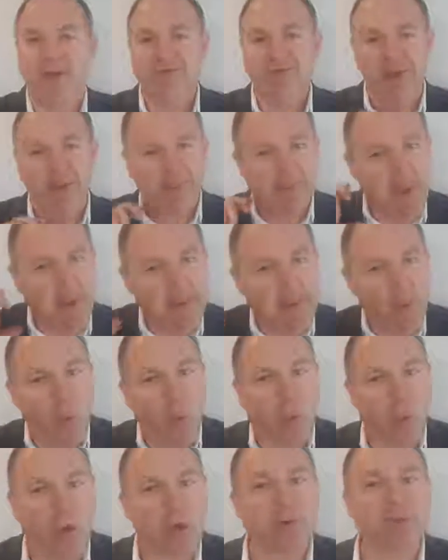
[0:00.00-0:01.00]
So people
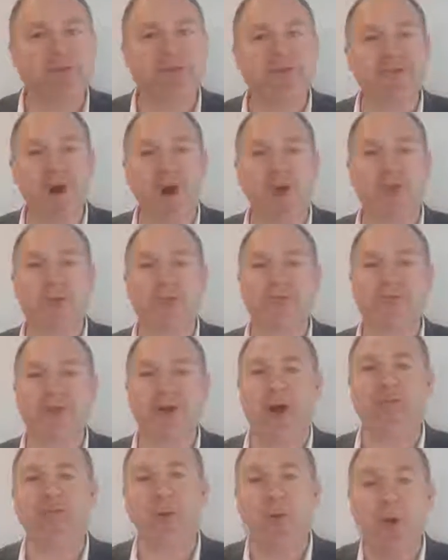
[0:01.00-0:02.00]
will sell
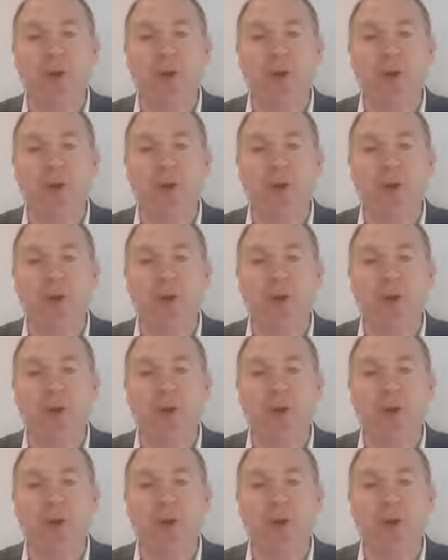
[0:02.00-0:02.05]
themselves